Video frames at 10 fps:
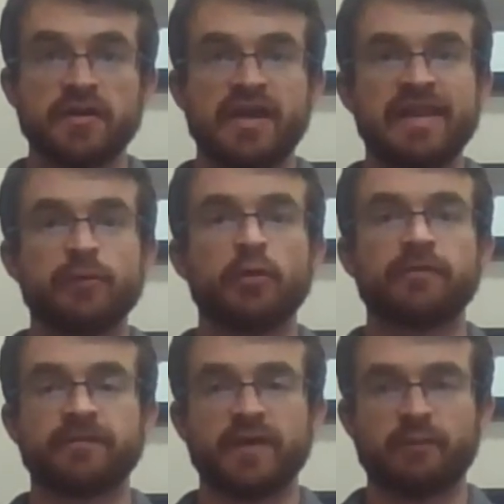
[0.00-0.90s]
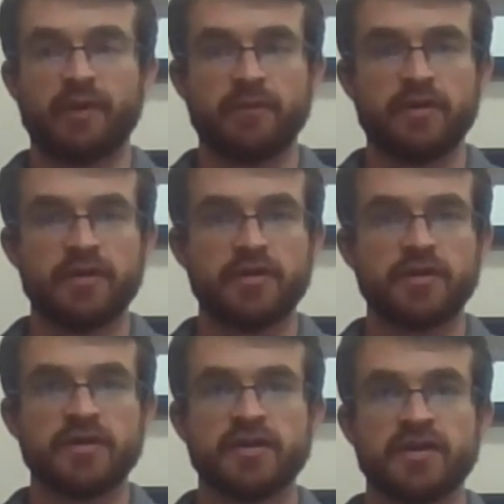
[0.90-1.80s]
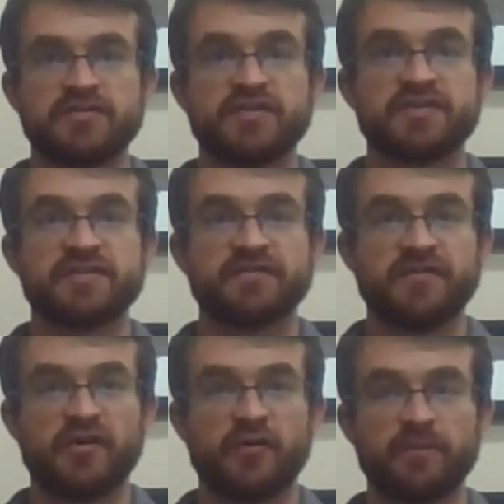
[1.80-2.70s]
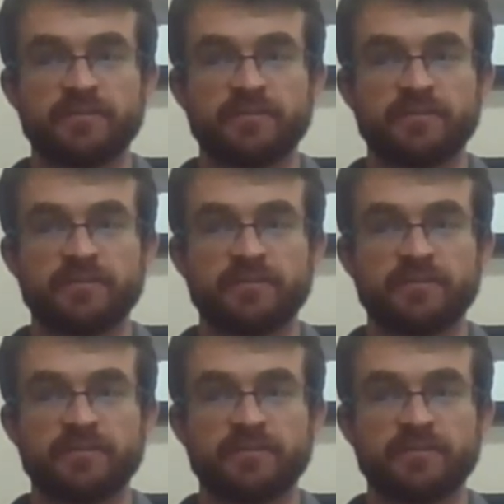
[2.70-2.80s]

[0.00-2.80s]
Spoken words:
and then we'll flip them in just a few.